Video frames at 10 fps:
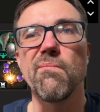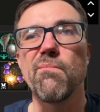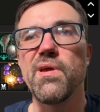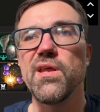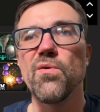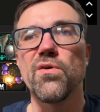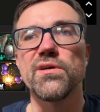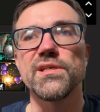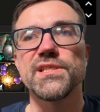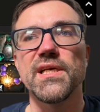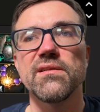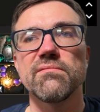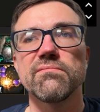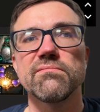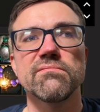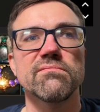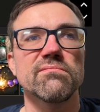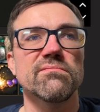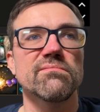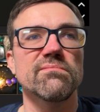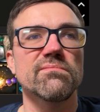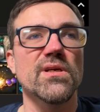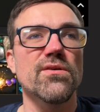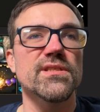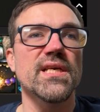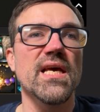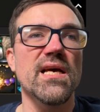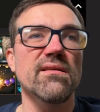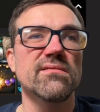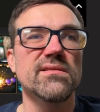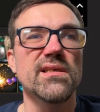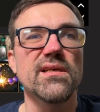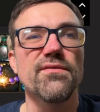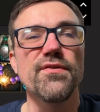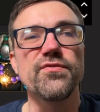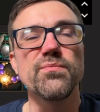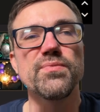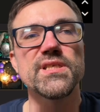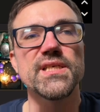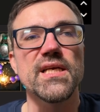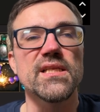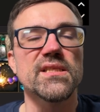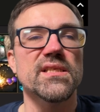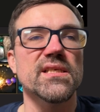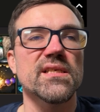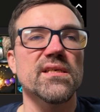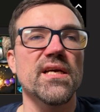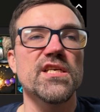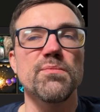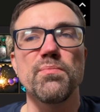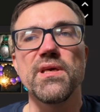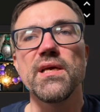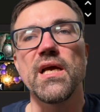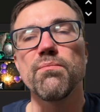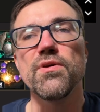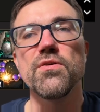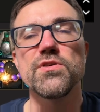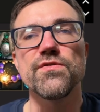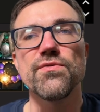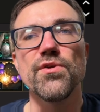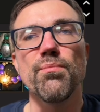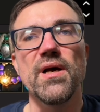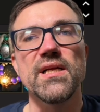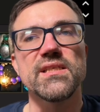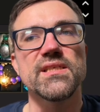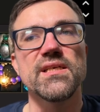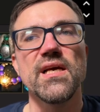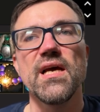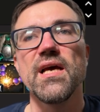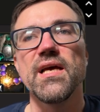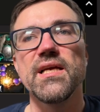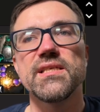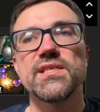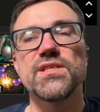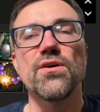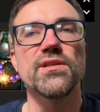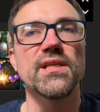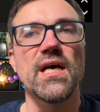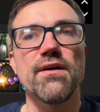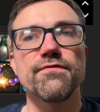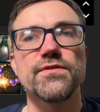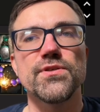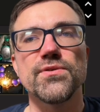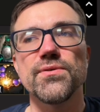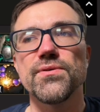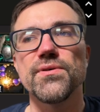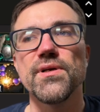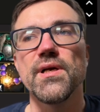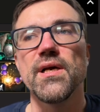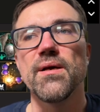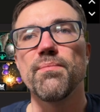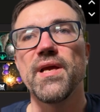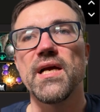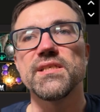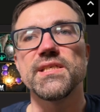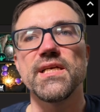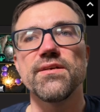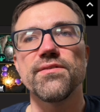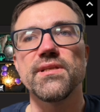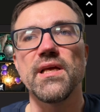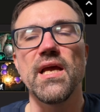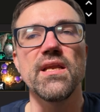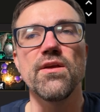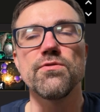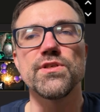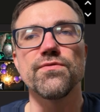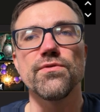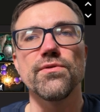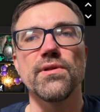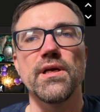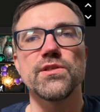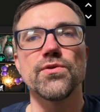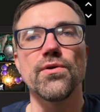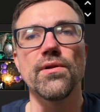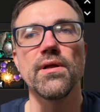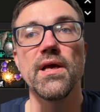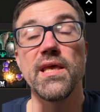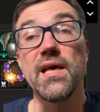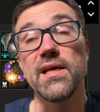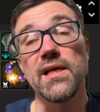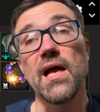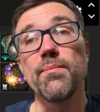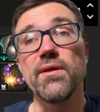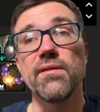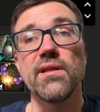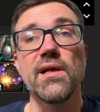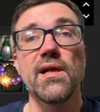mediocre set, because yeah, 15% HP can be useful, but it's not enough to be considered any useful at all. Yeah, I mean,